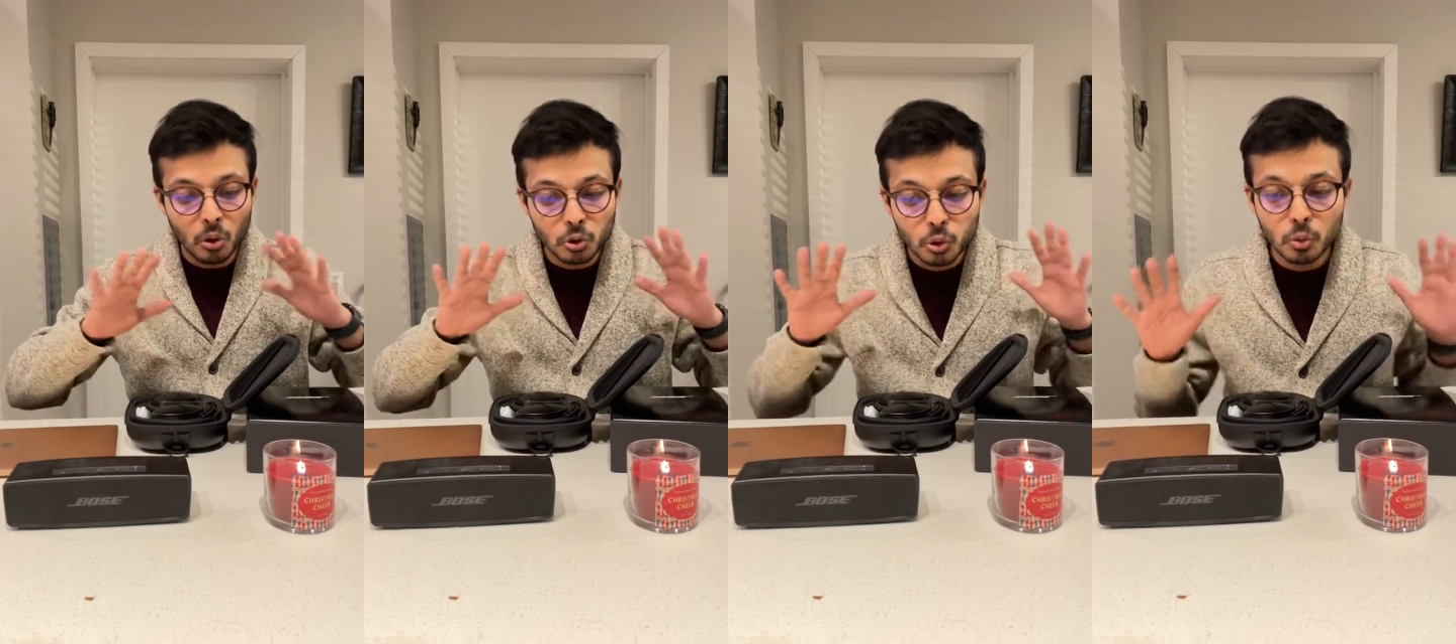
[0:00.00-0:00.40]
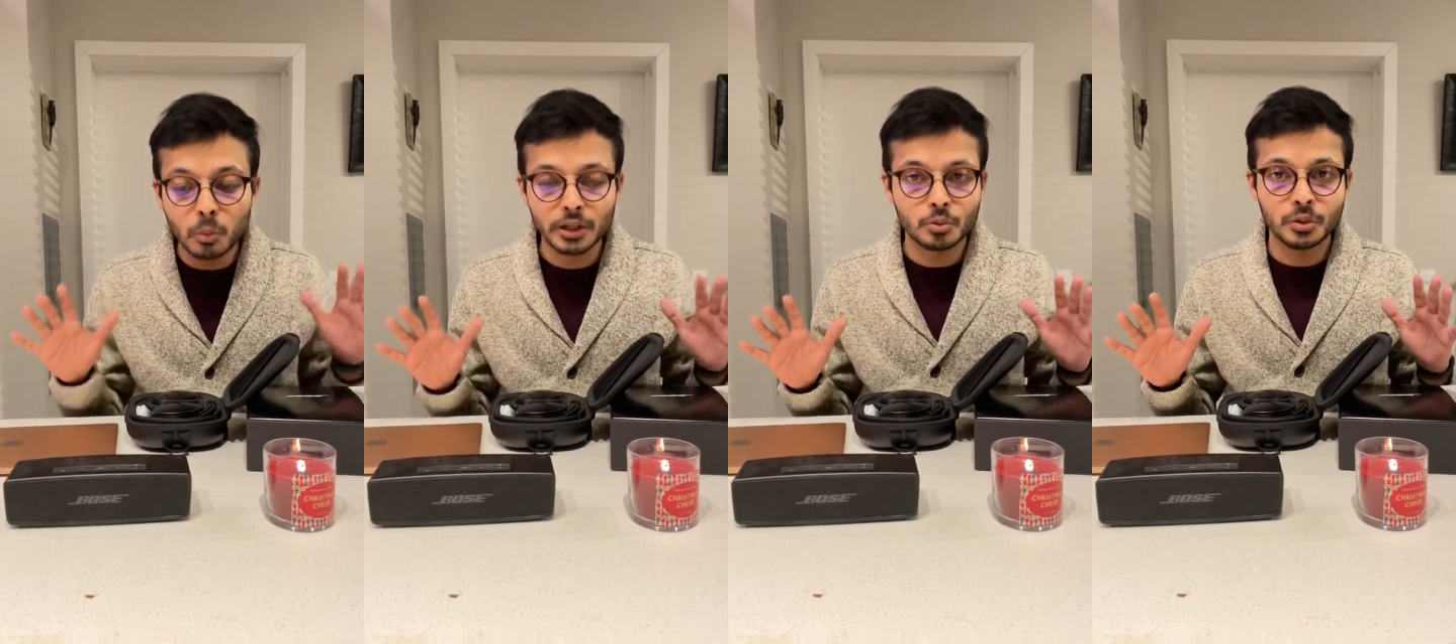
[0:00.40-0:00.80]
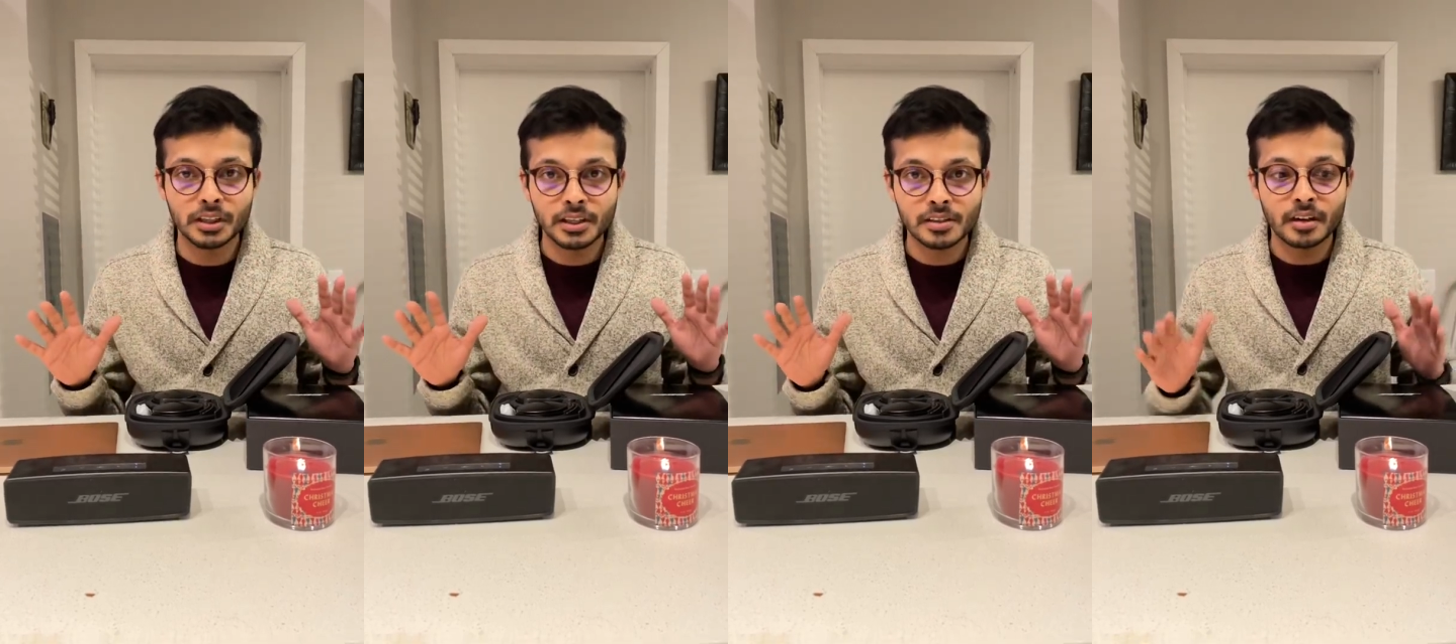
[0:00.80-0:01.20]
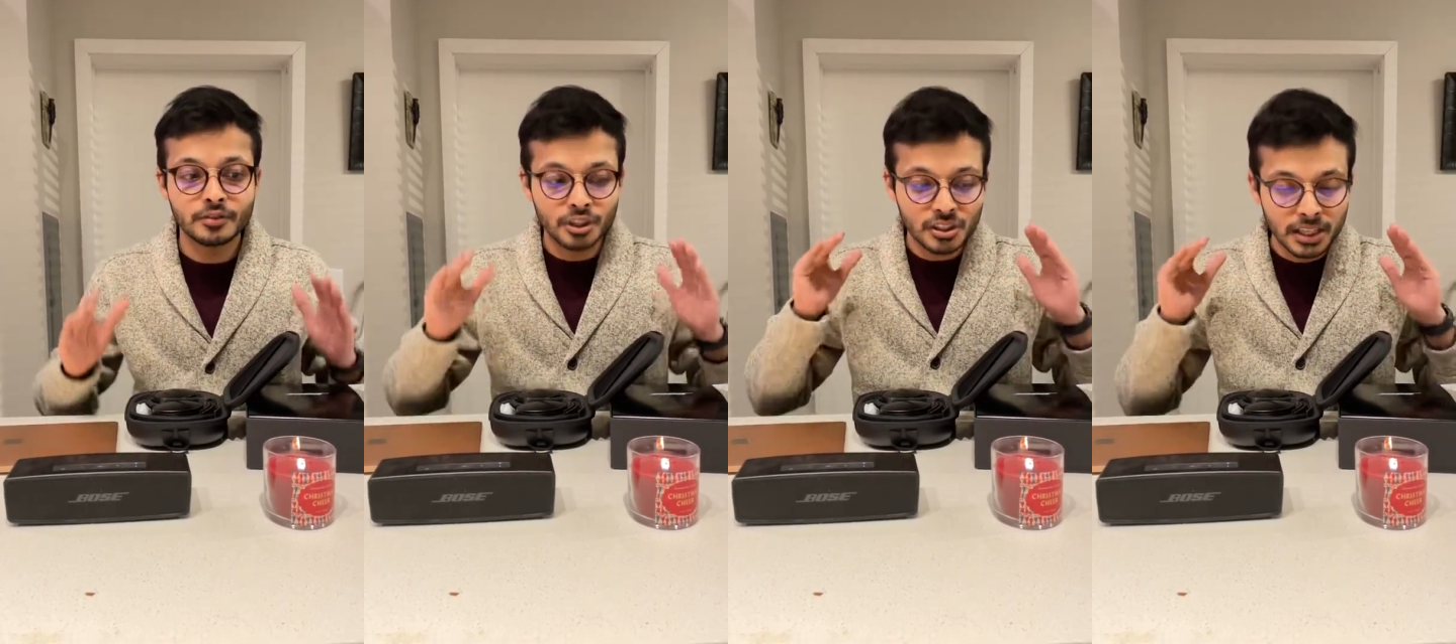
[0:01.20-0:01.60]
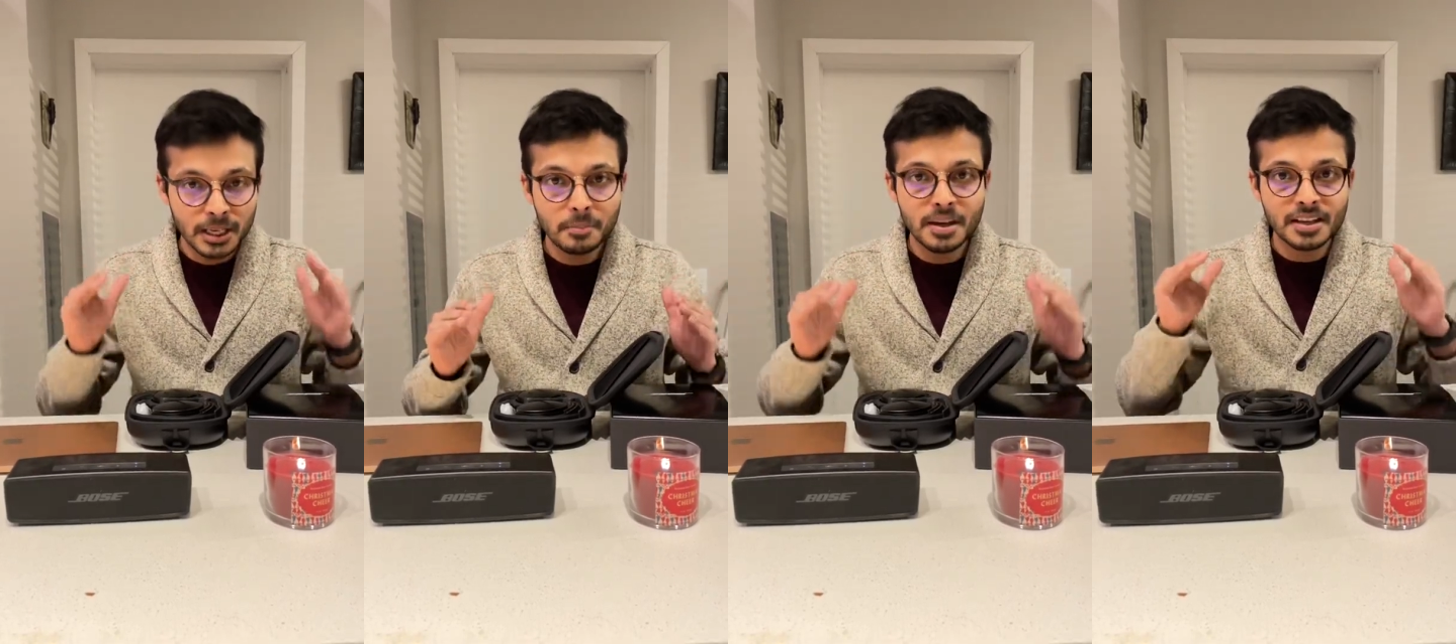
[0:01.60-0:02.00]
too much with their stuff, just
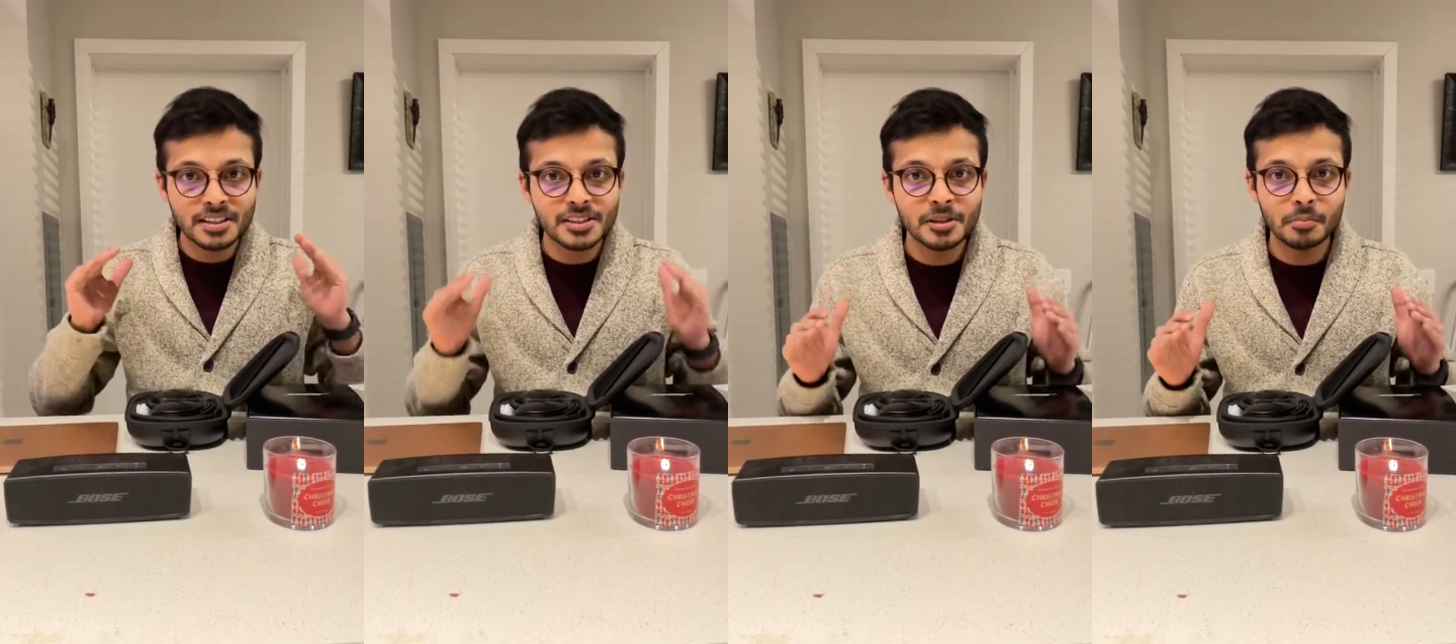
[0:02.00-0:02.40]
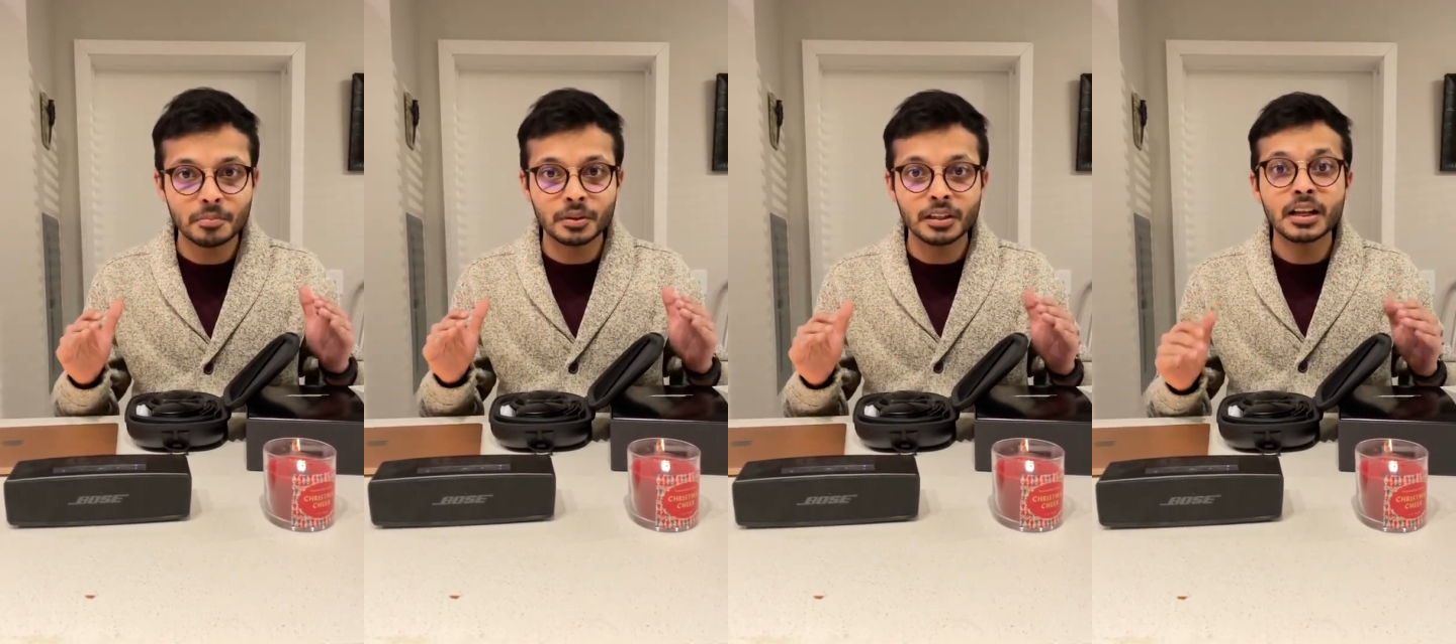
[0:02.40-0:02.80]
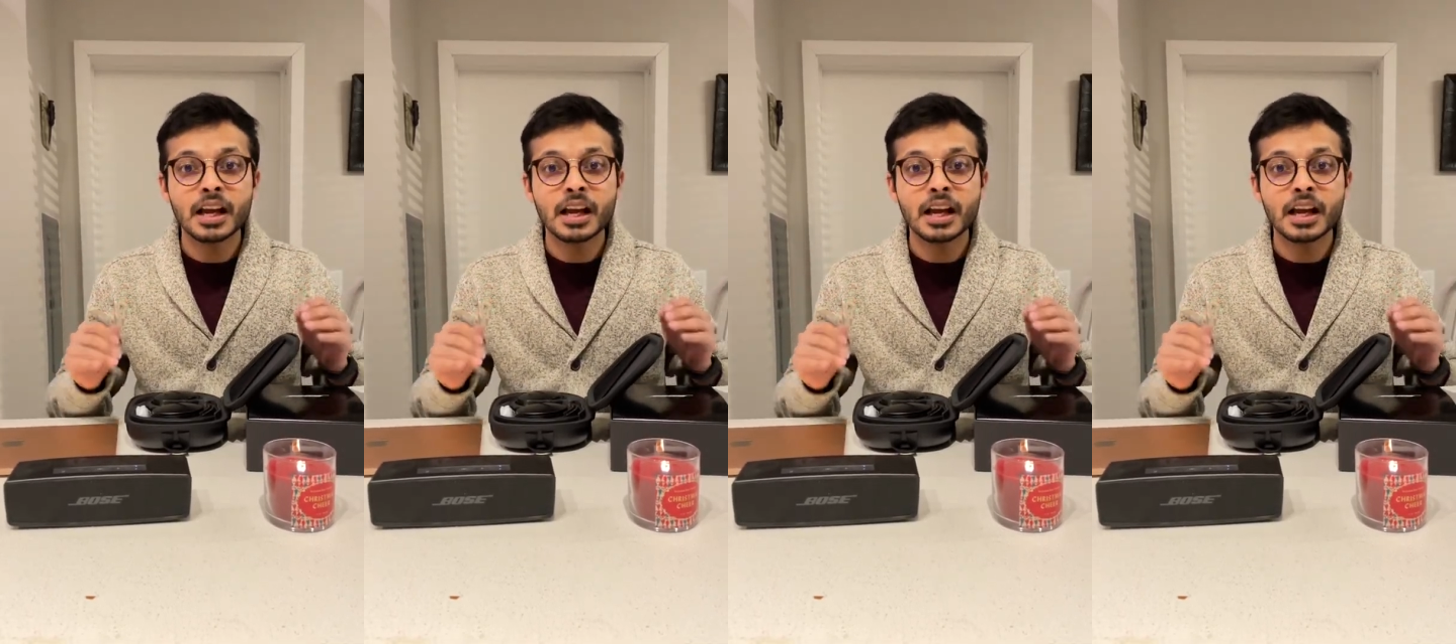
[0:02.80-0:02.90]
keeping it simple